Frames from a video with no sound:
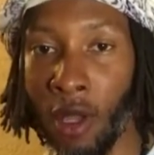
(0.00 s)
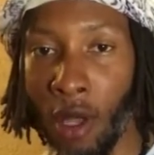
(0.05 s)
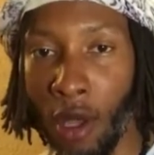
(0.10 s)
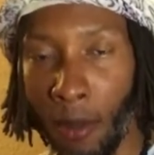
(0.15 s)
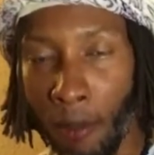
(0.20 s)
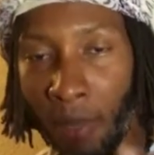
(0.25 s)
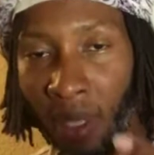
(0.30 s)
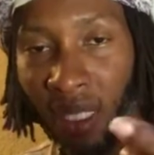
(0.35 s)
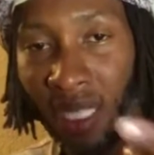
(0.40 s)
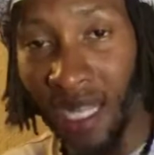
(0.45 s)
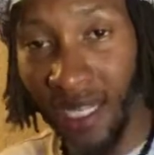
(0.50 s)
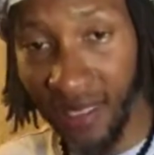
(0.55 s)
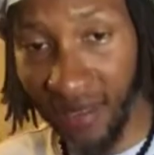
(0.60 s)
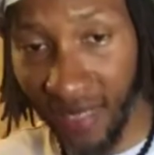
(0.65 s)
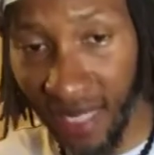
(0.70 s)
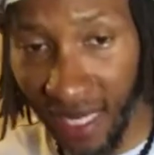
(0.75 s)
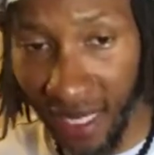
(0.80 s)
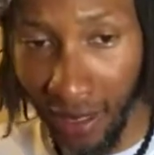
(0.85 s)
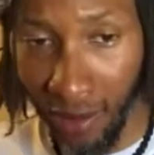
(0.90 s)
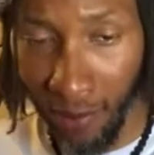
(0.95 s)
But let's
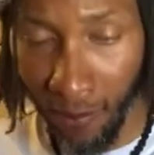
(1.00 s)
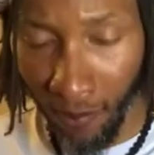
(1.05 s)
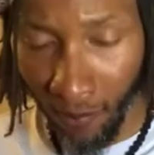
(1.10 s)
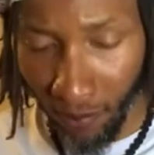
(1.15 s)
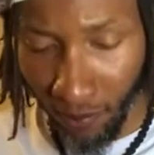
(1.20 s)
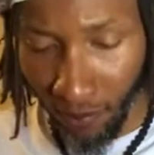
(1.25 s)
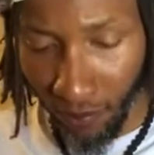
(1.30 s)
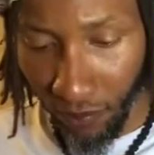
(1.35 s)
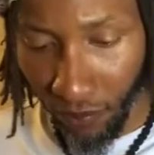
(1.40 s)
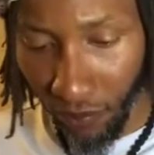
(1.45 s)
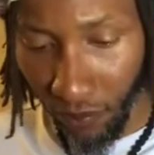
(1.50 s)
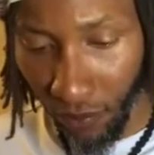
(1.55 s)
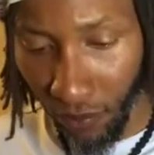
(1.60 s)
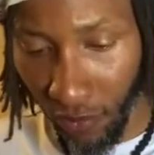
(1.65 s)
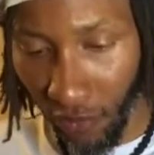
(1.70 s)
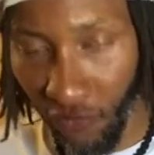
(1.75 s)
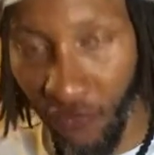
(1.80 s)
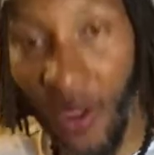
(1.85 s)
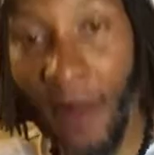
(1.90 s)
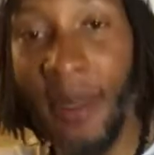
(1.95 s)
say
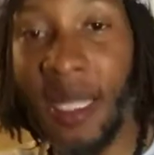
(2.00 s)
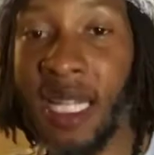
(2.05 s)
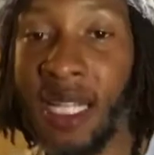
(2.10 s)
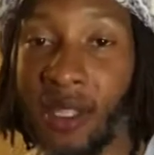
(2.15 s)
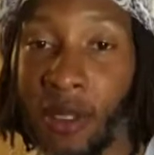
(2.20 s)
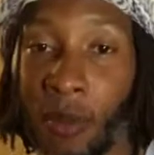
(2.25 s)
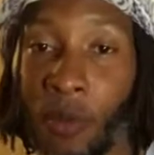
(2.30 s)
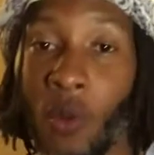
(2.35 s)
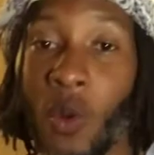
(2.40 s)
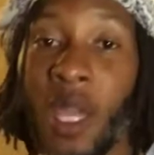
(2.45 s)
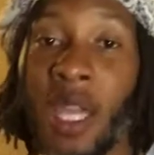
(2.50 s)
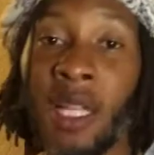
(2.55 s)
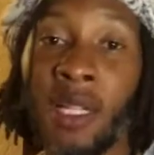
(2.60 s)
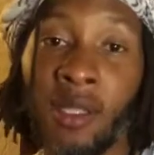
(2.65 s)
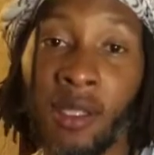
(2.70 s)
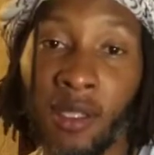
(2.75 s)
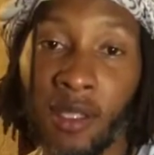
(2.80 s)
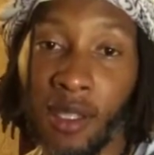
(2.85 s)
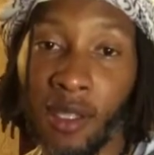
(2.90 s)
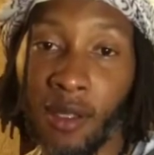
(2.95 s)
feminism
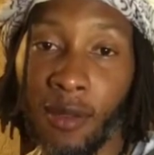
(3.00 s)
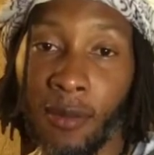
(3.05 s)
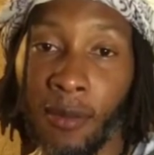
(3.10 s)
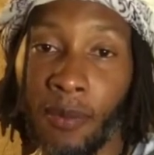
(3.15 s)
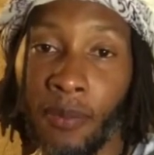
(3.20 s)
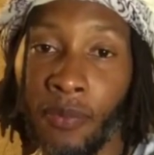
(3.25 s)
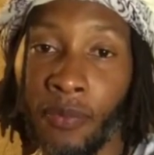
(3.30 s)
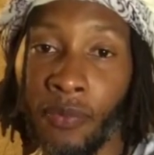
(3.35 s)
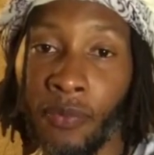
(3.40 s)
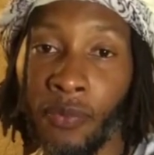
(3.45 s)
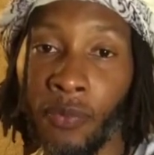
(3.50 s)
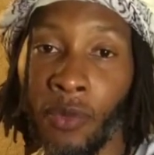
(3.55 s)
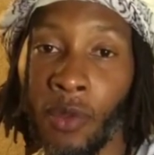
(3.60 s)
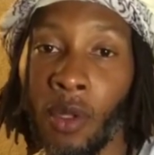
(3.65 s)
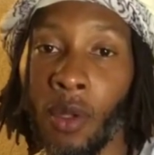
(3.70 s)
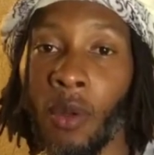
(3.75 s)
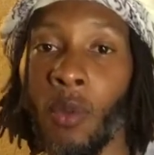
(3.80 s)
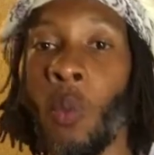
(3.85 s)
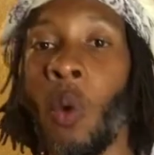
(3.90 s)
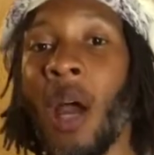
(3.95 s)
wins.
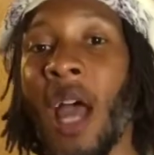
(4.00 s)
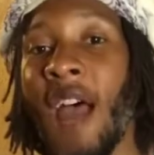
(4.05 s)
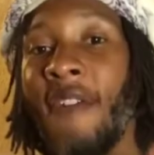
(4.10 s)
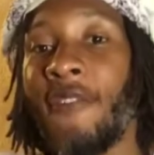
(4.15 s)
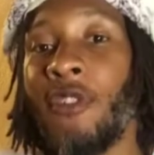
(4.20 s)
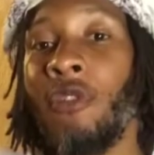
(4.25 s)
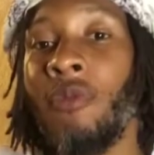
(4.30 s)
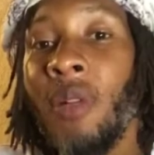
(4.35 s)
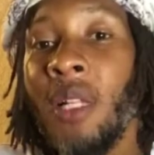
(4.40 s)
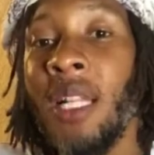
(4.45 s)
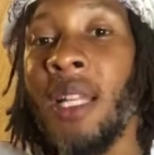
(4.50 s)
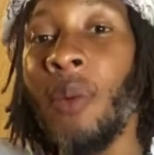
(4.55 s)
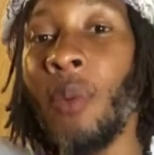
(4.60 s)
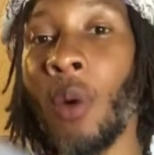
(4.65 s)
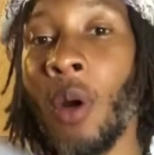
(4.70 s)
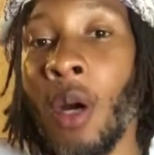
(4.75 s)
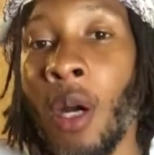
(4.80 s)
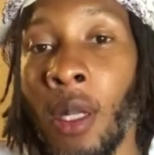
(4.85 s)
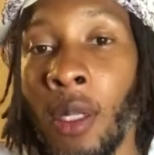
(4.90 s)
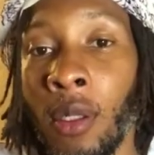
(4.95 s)
What have you really
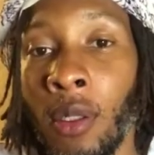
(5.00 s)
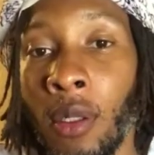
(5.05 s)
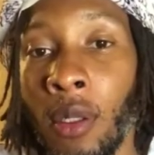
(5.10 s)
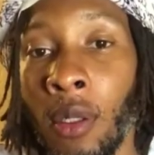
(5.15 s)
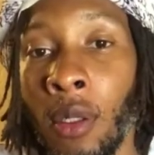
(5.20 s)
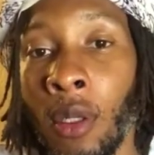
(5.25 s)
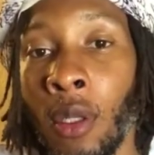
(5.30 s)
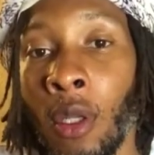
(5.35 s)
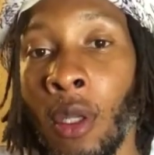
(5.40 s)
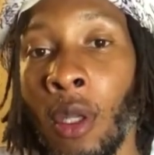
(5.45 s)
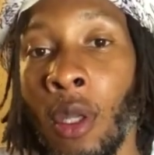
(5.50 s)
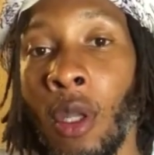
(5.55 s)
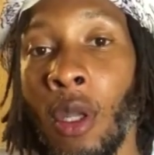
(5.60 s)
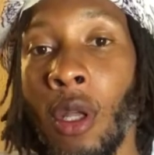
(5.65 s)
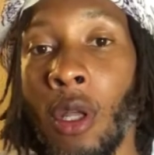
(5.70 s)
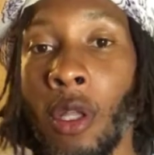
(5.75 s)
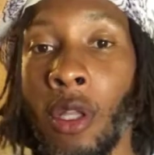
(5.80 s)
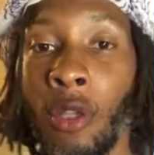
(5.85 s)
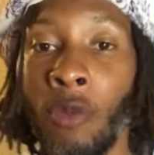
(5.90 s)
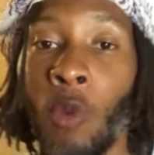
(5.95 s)
won?
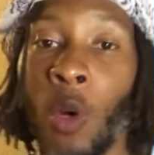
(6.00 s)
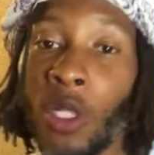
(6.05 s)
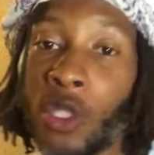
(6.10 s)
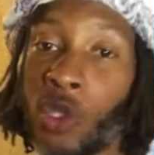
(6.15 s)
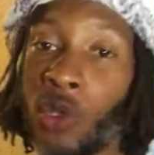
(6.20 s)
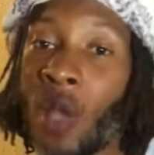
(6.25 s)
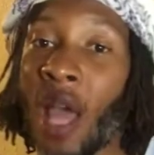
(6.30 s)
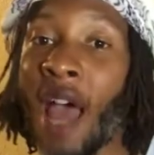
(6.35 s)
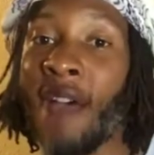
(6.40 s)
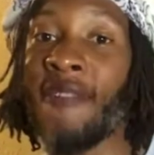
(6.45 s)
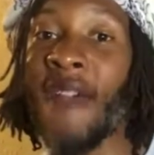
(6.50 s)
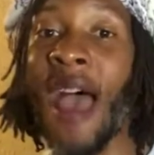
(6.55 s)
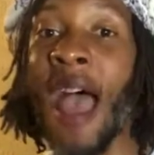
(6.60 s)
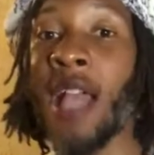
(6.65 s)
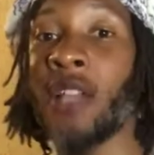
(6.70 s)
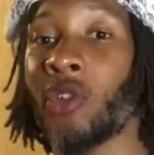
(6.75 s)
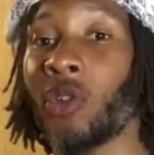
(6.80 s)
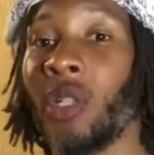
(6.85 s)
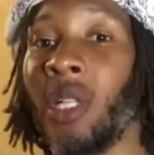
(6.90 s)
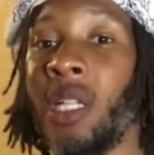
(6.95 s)
What you have
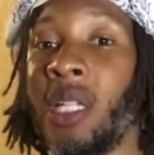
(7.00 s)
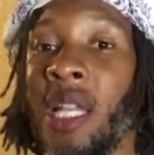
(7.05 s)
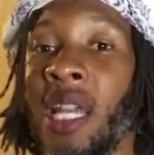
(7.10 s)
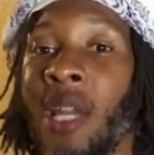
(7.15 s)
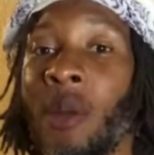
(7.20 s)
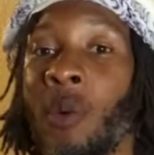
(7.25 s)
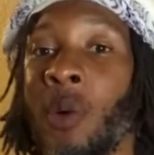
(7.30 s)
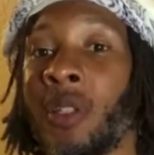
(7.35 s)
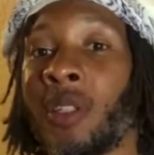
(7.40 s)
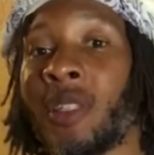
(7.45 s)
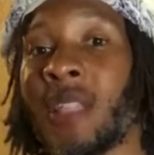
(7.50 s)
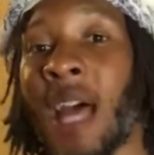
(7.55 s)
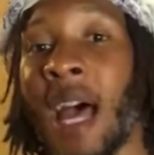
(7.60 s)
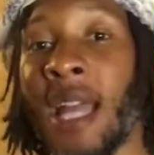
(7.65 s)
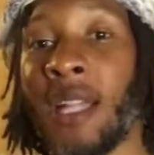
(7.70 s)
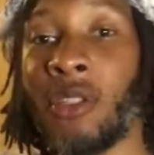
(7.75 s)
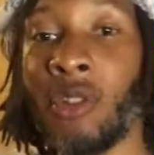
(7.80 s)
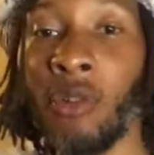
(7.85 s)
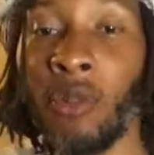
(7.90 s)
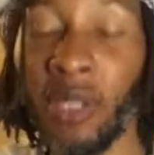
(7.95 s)
actually did was
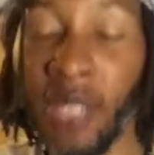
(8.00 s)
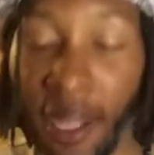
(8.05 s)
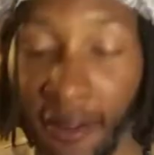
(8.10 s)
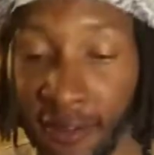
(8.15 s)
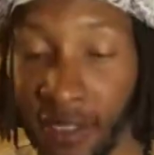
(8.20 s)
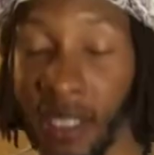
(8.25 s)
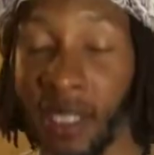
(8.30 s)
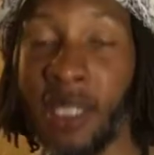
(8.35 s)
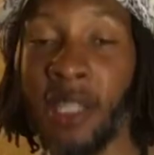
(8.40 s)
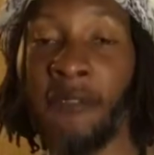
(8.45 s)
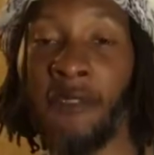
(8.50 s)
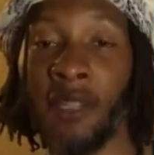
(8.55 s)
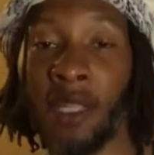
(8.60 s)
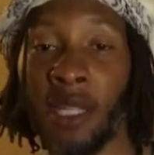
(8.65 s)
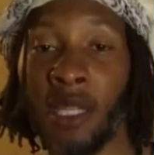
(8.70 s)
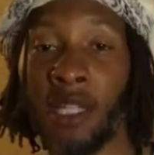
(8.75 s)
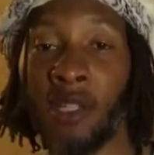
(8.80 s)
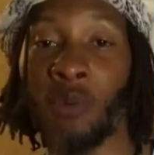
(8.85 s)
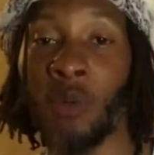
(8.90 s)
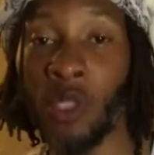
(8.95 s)
signed your death
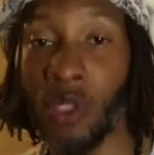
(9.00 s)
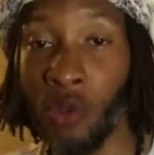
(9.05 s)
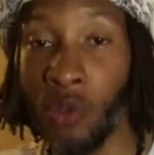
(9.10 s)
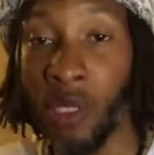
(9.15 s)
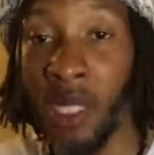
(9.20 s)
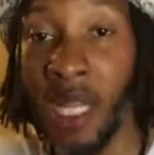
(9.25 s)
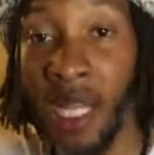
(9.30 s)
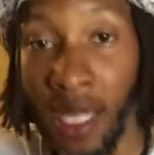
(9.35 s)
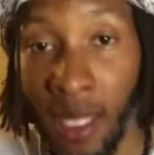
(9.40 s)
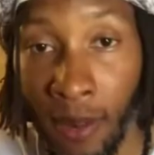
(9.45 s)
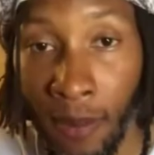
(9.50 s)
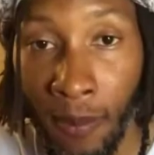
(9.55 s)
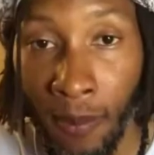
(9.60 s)
certificate is what you did.